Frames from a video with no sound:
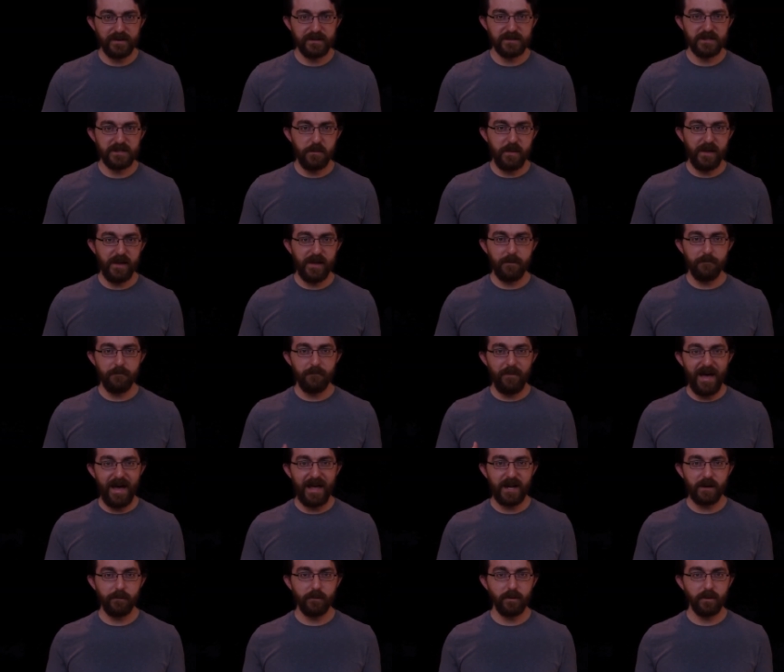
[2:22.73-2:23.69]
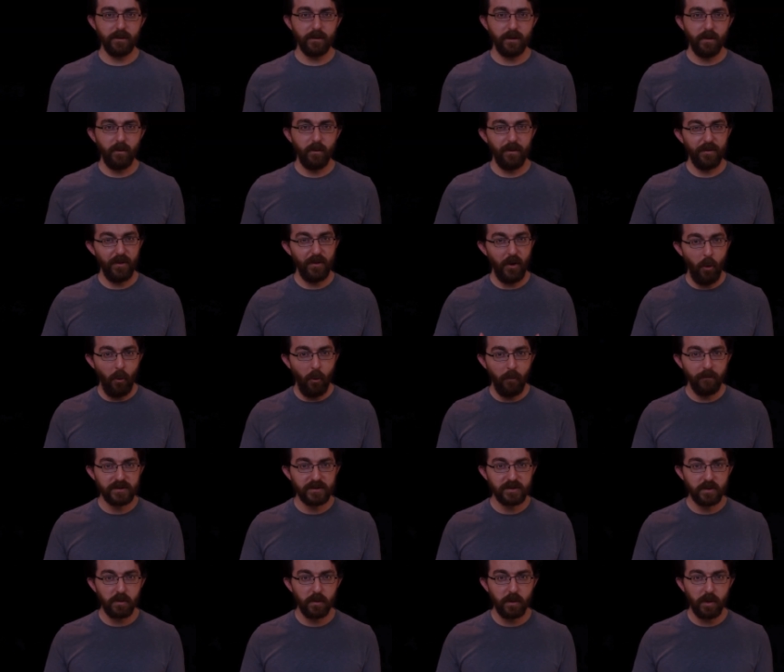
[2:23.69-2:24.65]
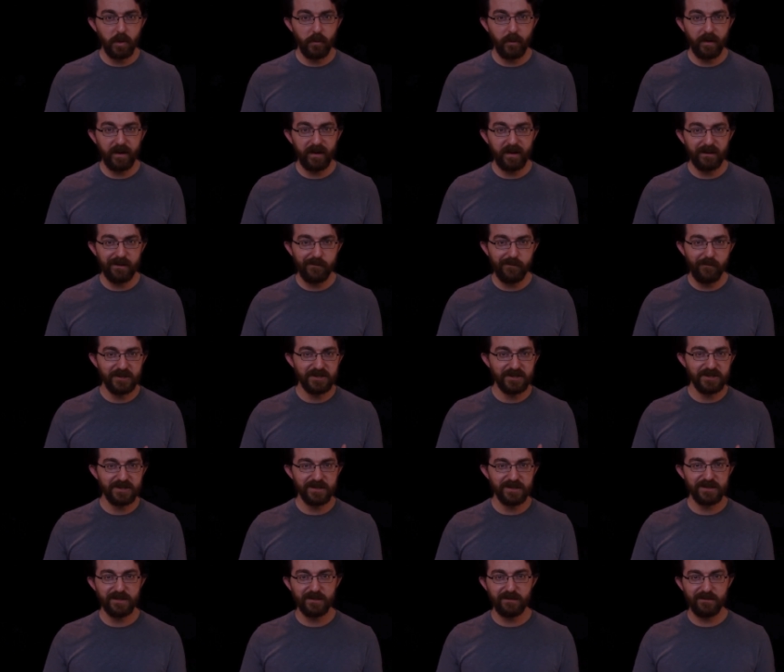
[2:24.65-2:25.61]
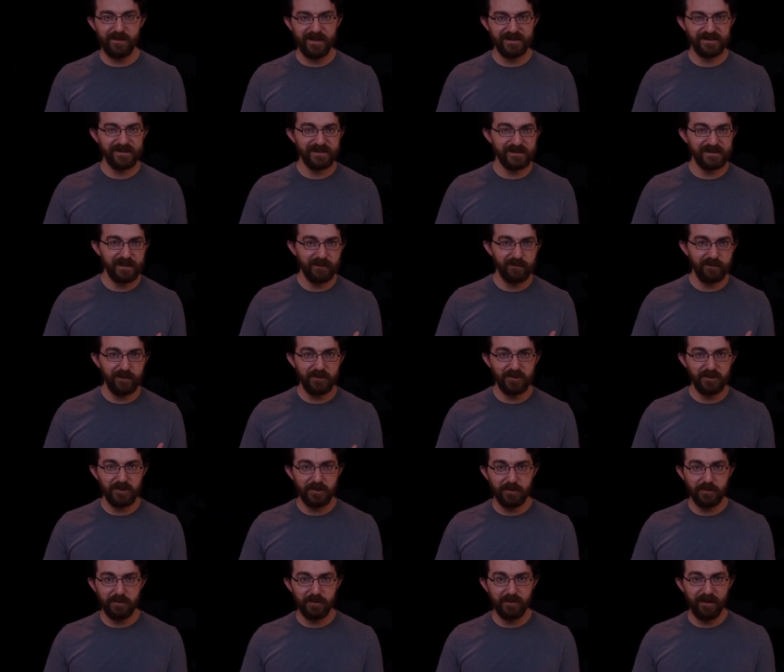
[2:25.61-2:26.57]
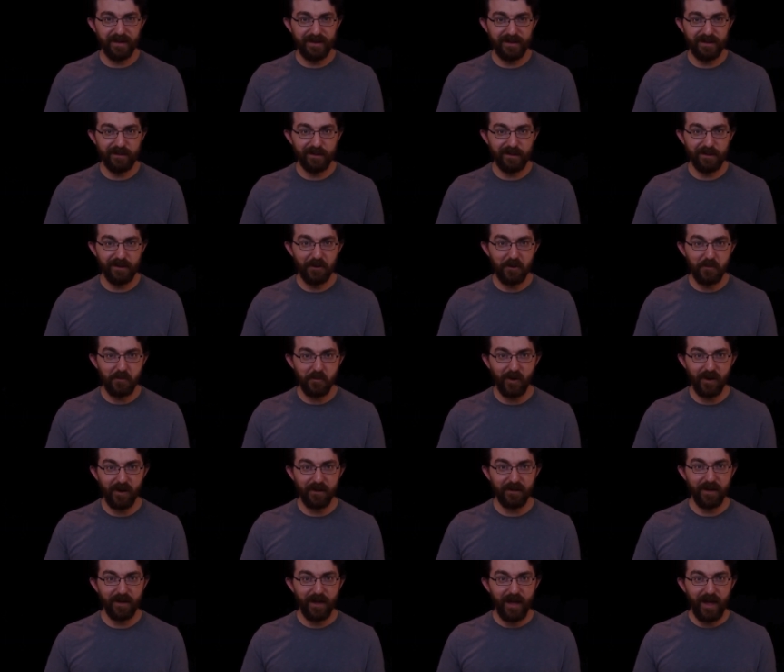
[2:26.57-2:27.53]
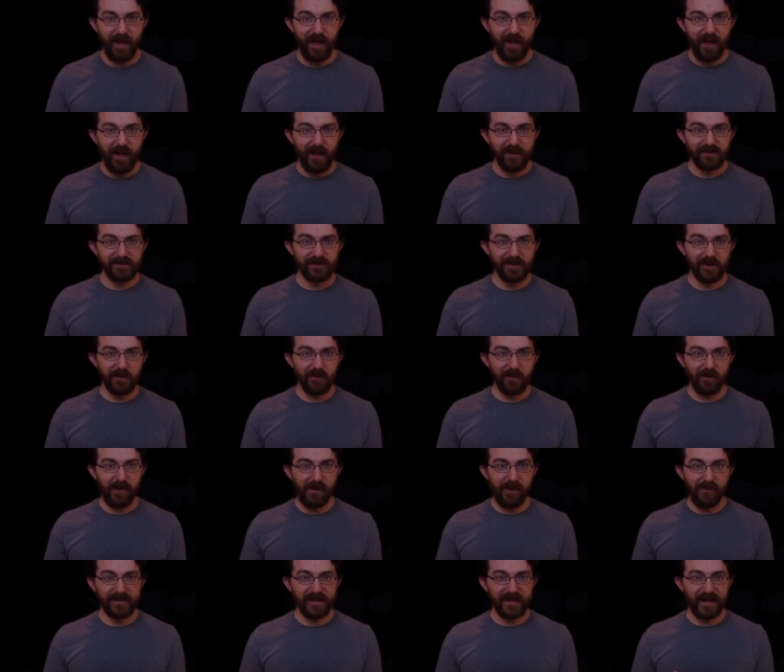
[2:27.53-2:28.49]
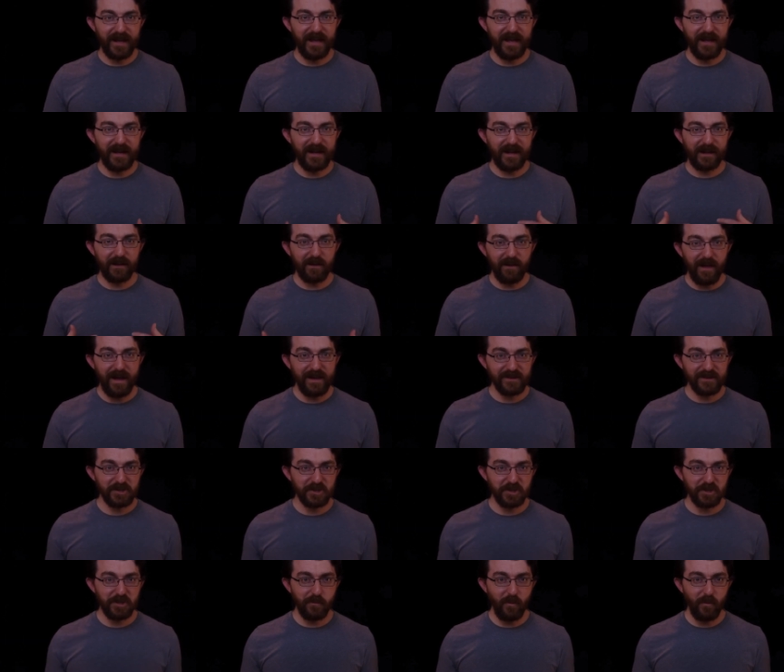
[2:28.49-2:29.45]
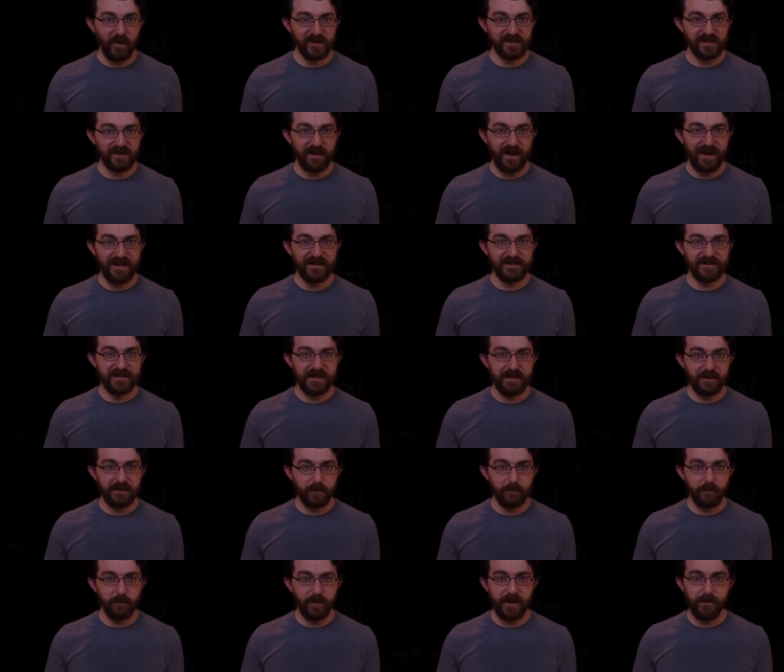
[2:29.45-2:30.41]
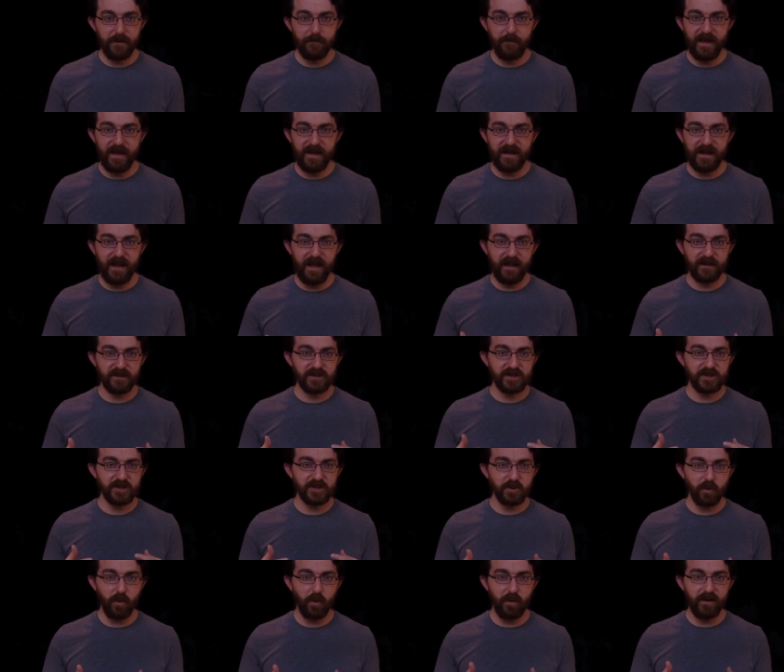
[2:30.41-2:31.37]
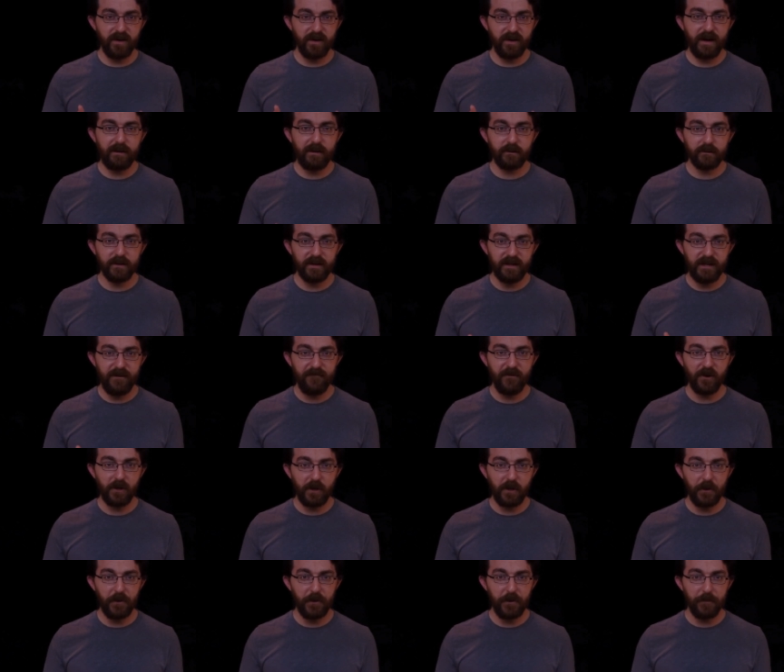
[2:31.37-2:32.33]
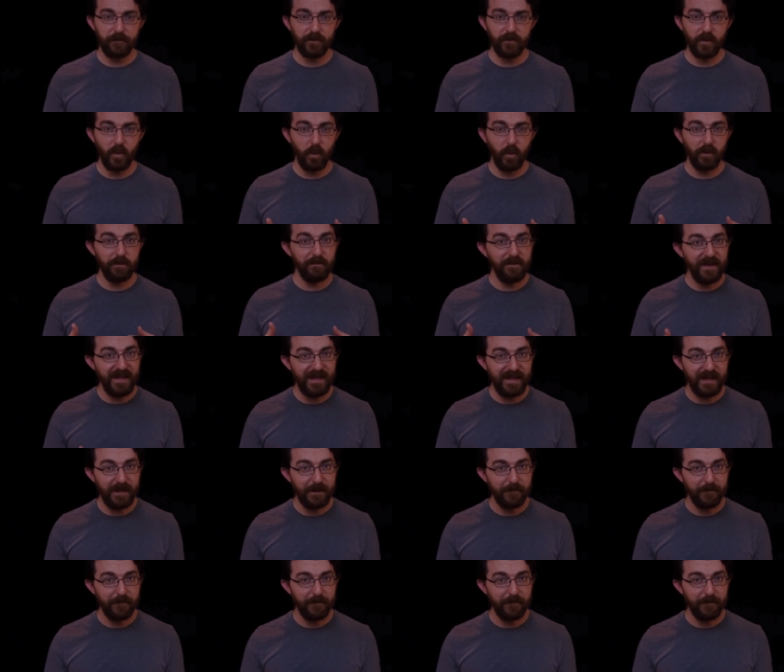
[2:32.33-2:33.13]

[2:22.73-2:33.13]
to be compatible with the homeschool curriculum, which doesn't necessarily do nightly homework. So using it in a classroom wasn't ideal, but it made it extraordinarily difficult on me.